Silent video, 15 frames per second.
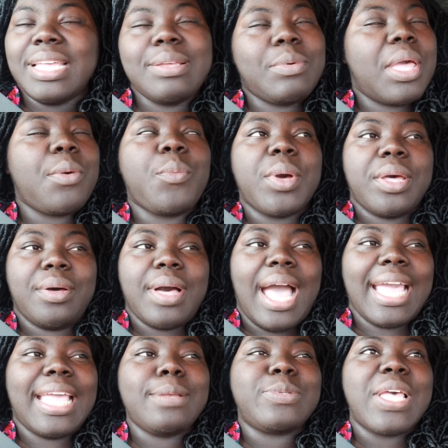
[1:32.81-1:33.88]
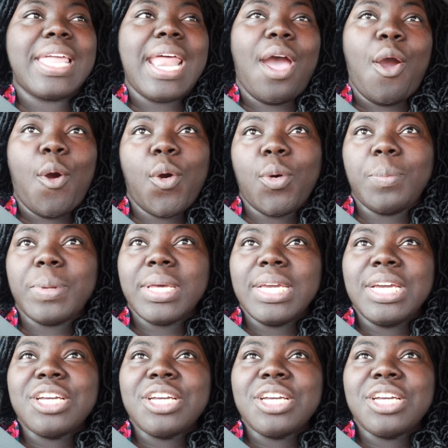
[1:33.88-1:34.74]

It, it will. I keep saying I hope